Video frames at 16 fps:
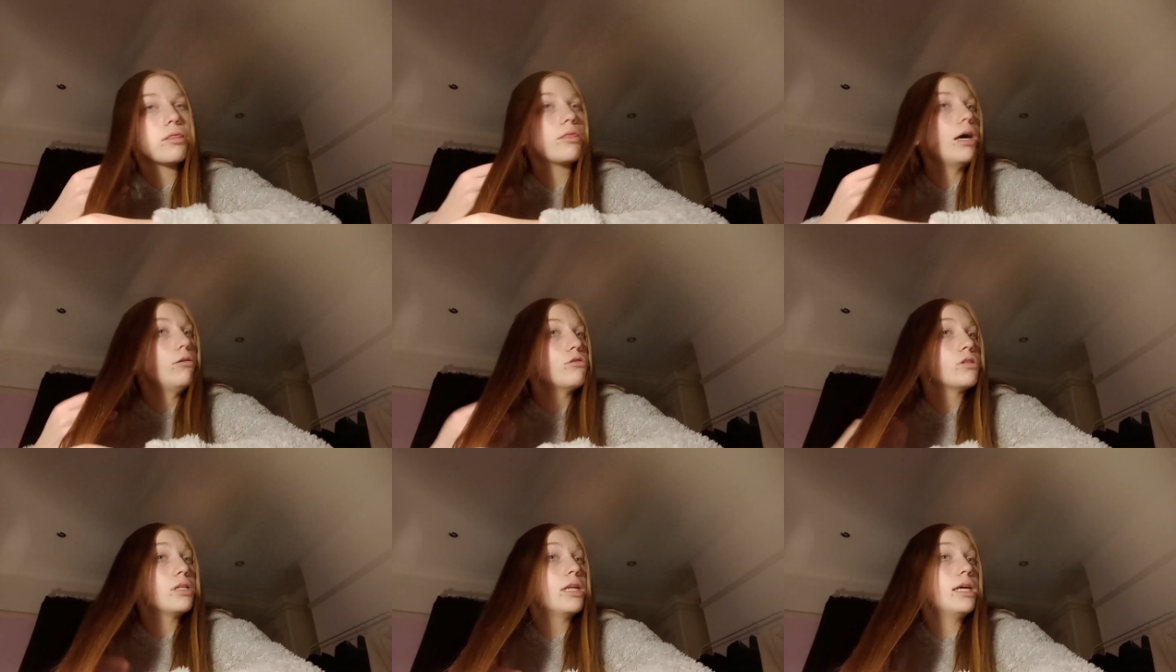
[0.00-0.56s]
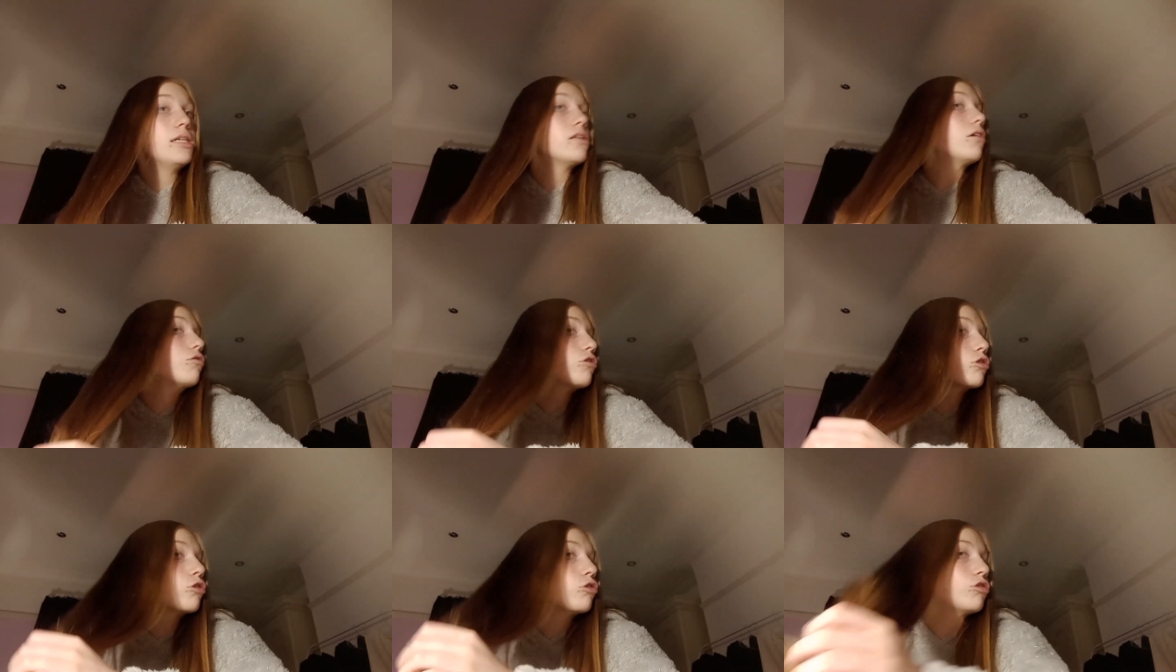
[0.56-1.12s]
that was today's
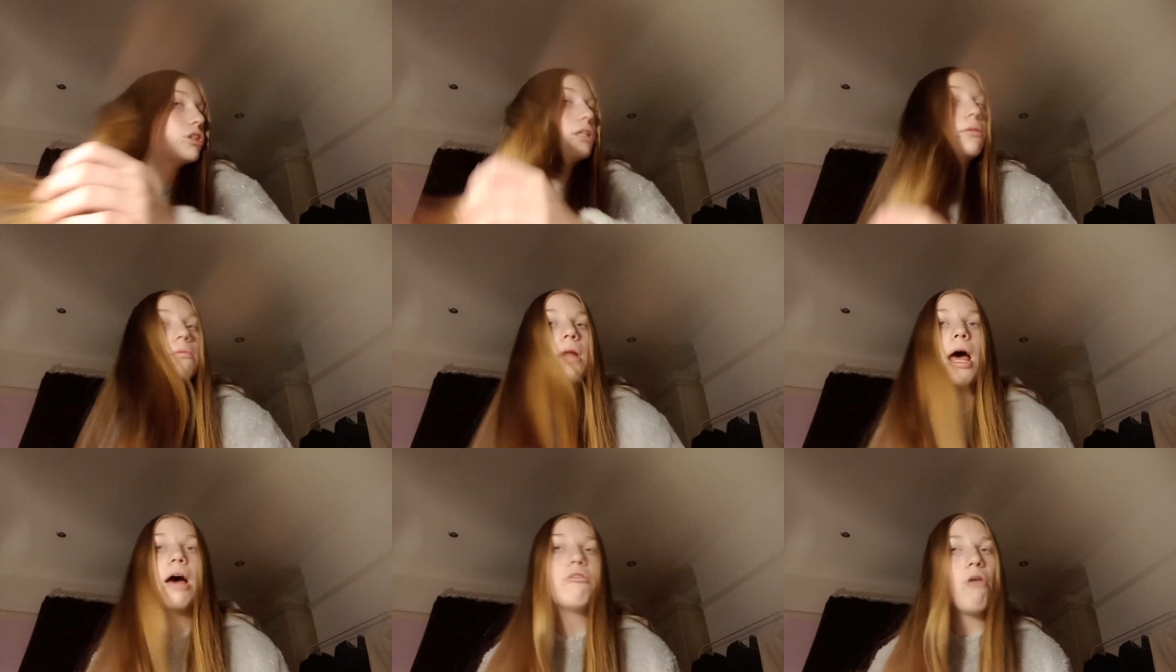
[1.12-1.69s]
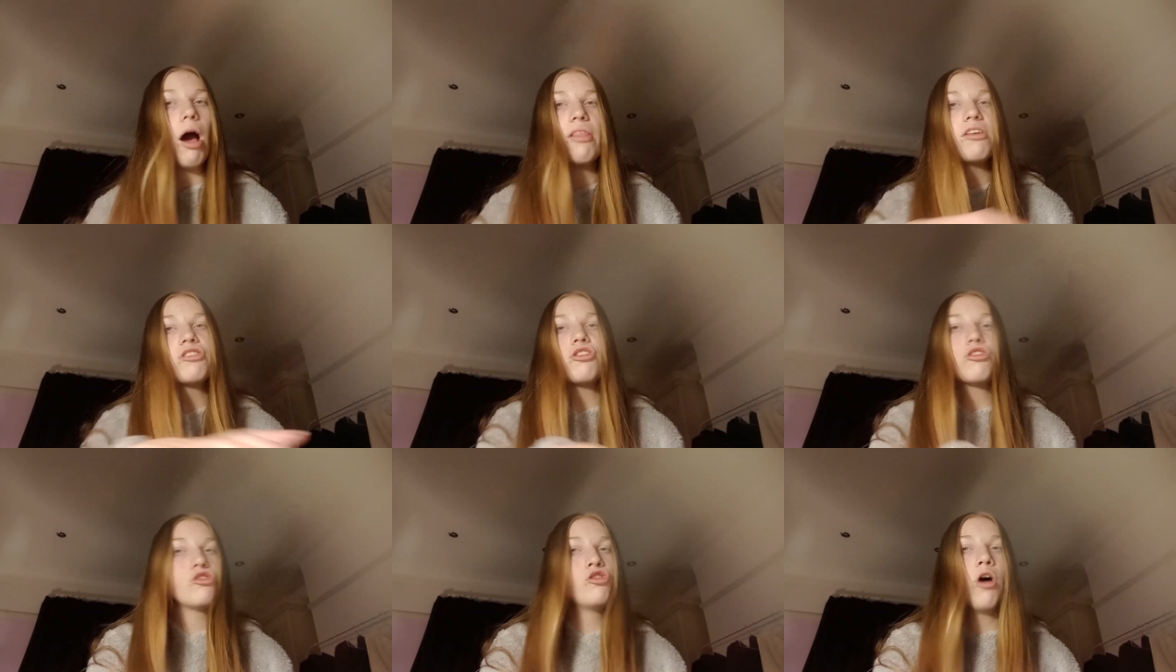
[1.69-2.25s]
after school routine. FY,
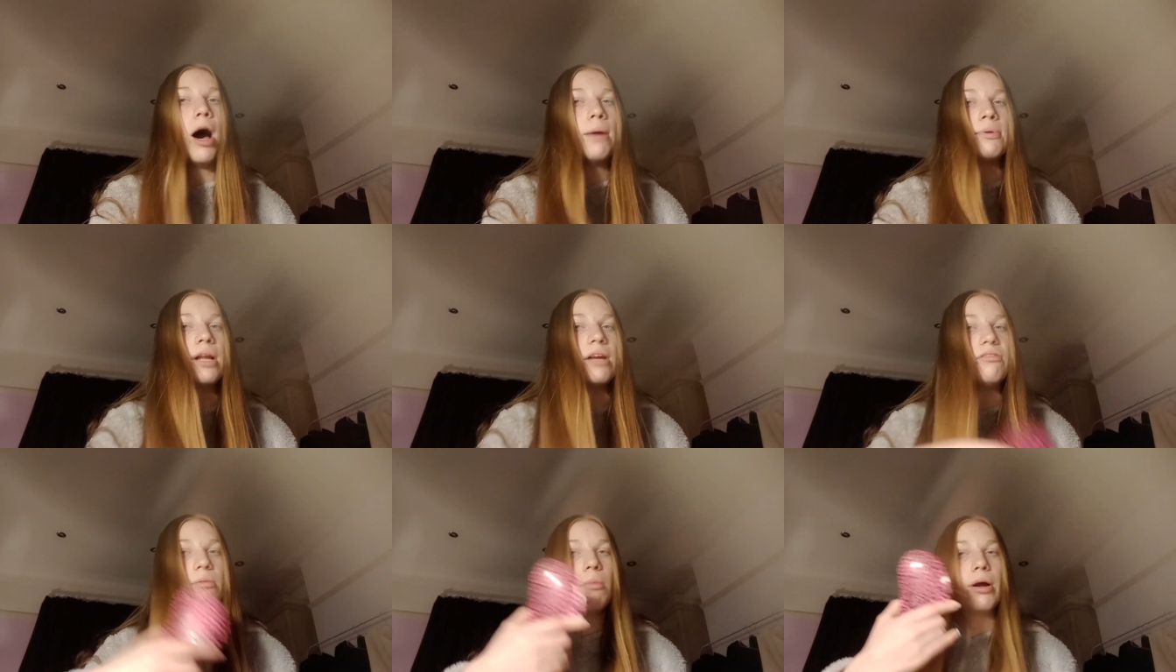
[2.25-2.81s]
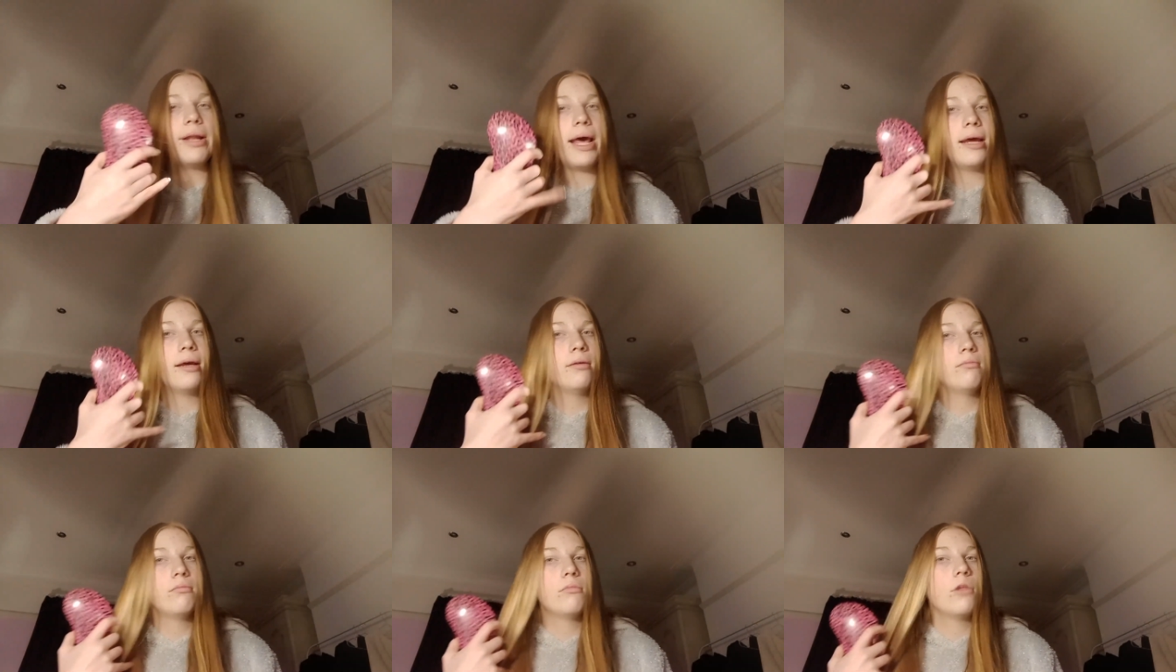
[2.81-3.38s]
this does not happen every
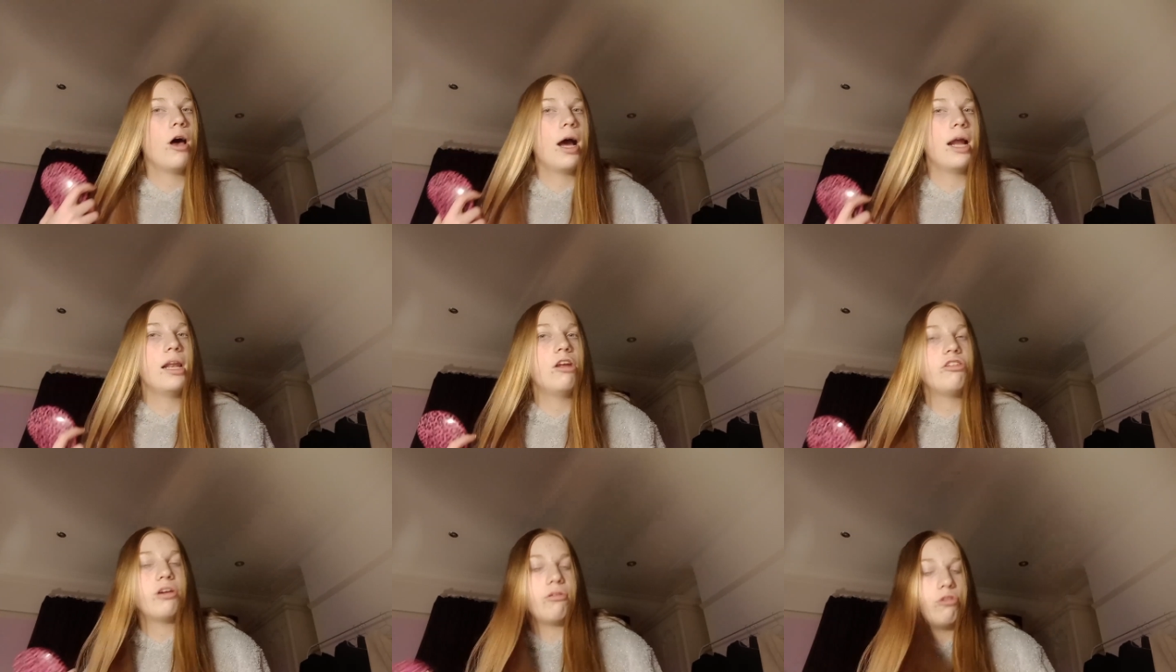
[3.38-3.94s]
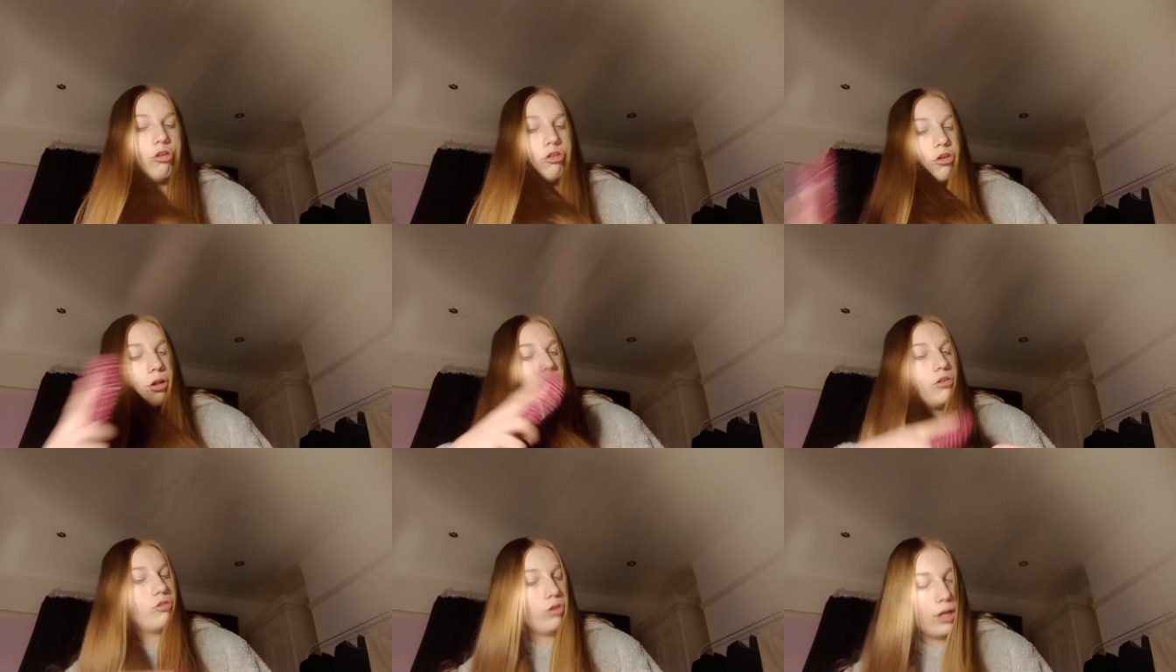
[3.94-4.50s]
Monday. I literally have not
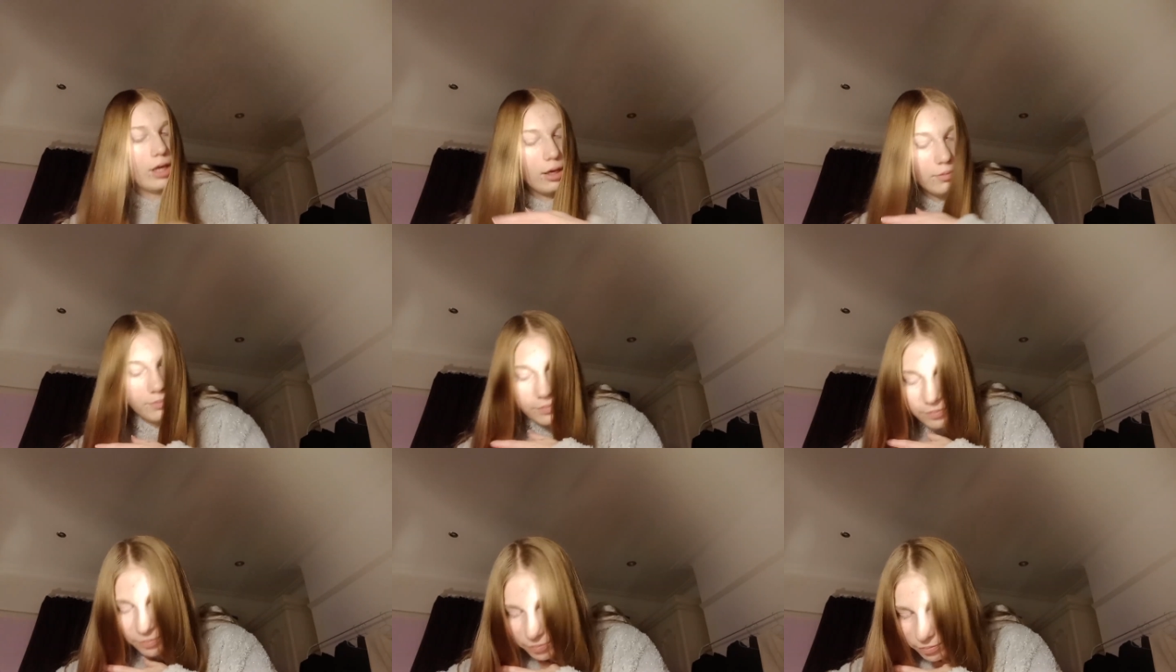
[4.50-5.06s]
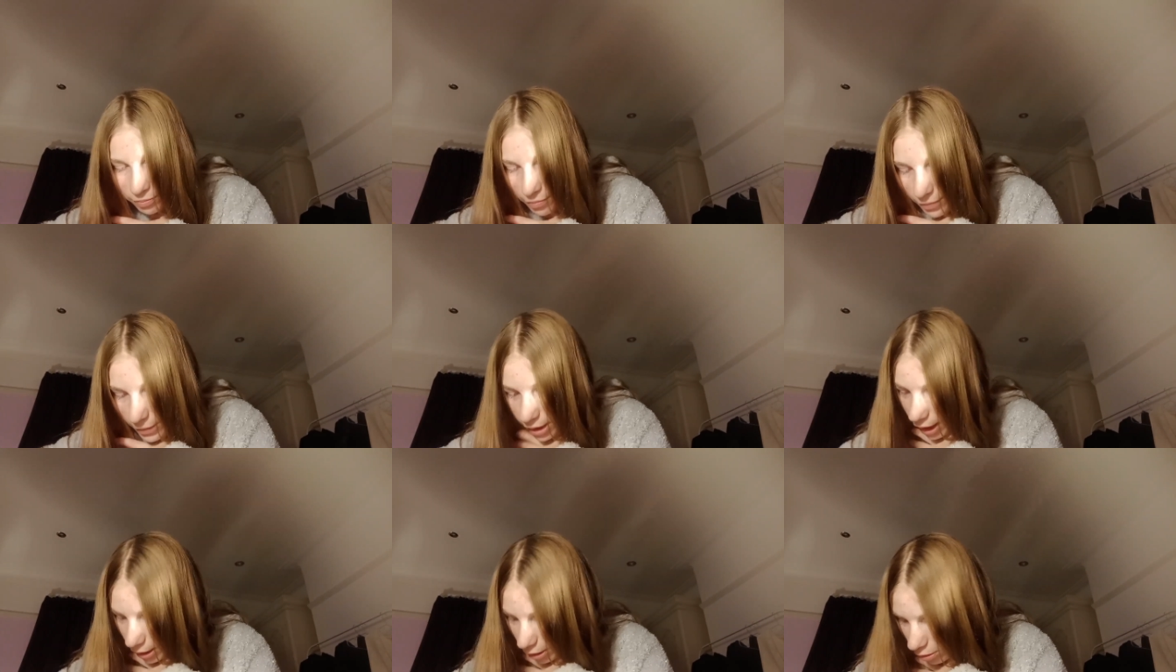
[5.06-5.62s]
done this all year.
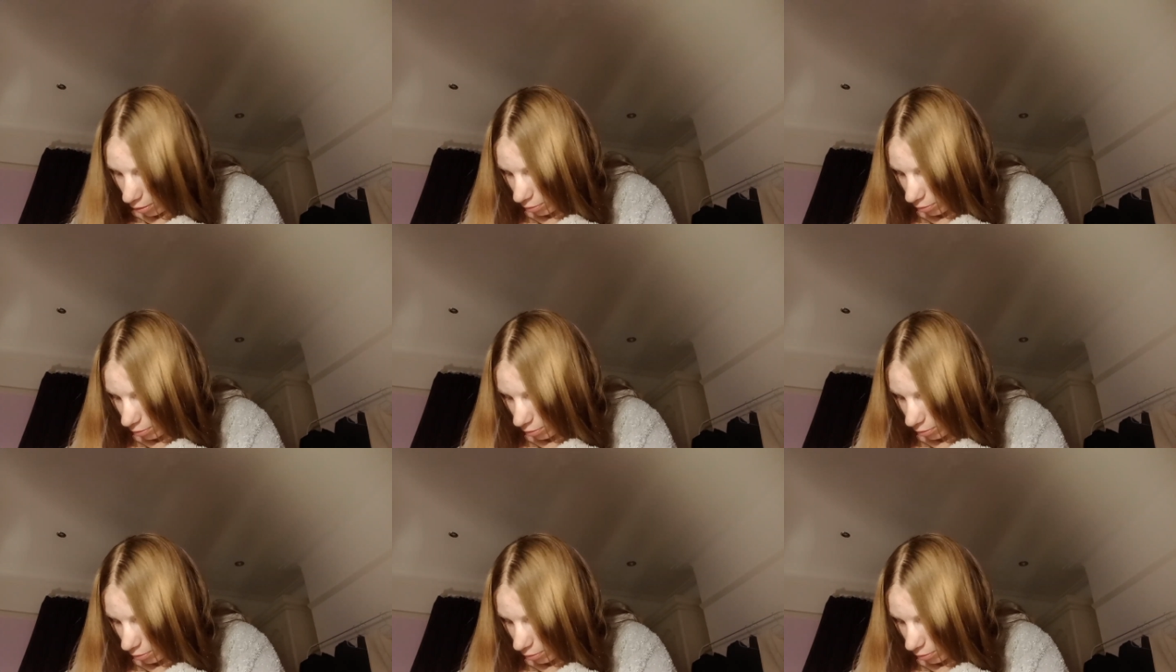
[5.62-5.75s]
Like